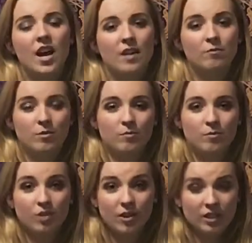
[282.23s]
and was
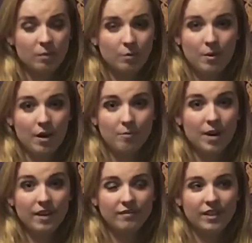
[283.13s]
starting to prepare
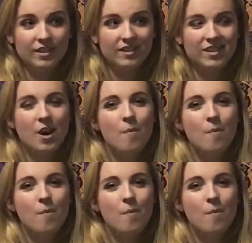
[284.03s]
breakfast,